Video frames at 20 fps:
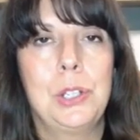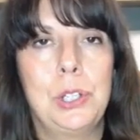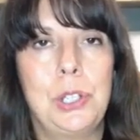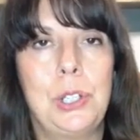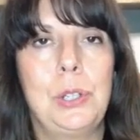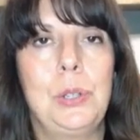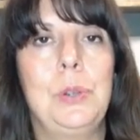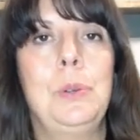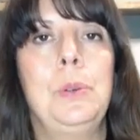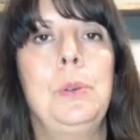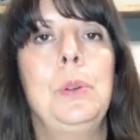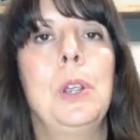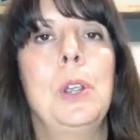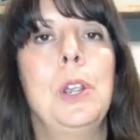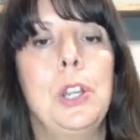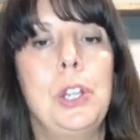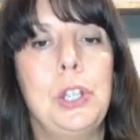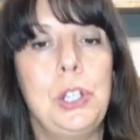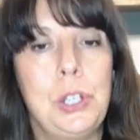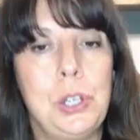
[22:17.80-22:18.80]
to
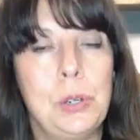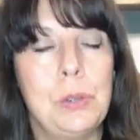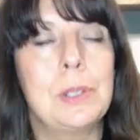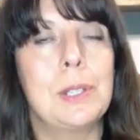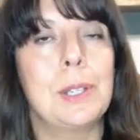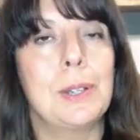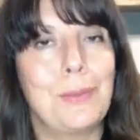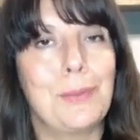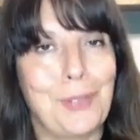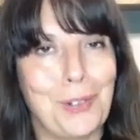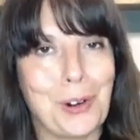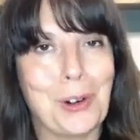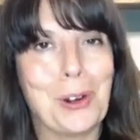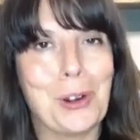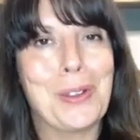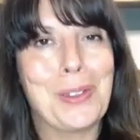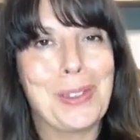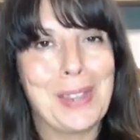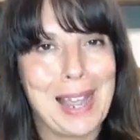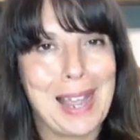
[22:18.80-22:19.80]
use it
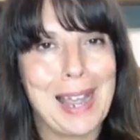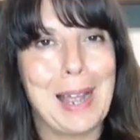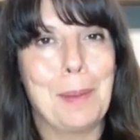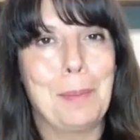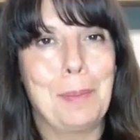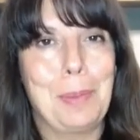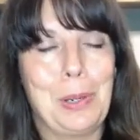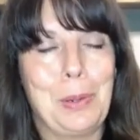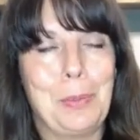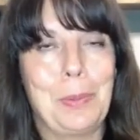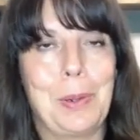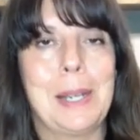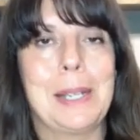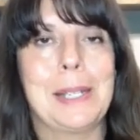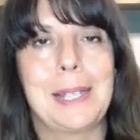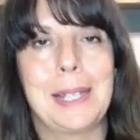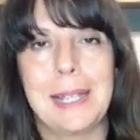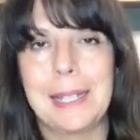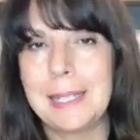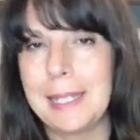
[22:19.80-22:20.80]
for the heart
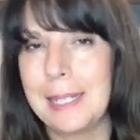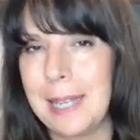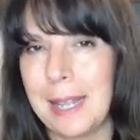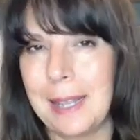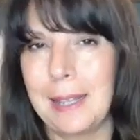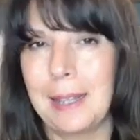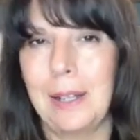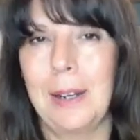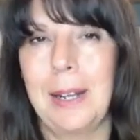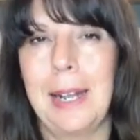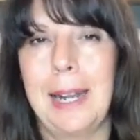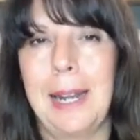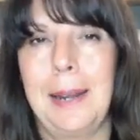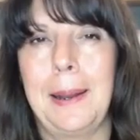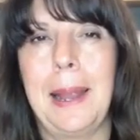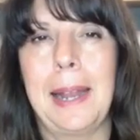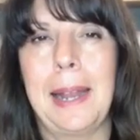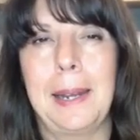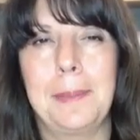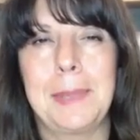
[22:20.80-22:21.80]
blueprint. So that's another little
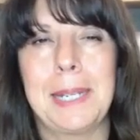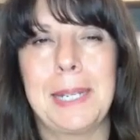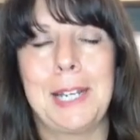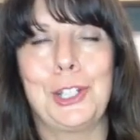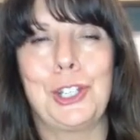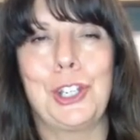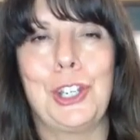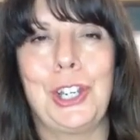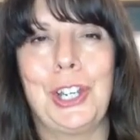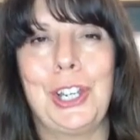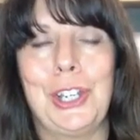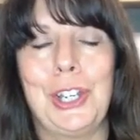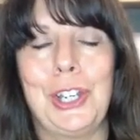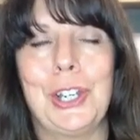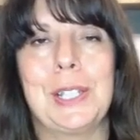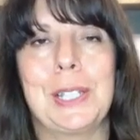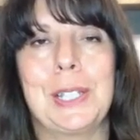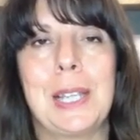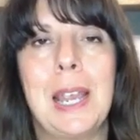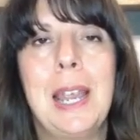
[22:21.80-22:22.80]
adaptation you can
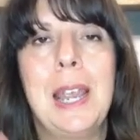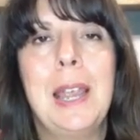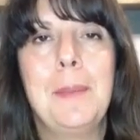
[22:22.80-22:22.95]
use.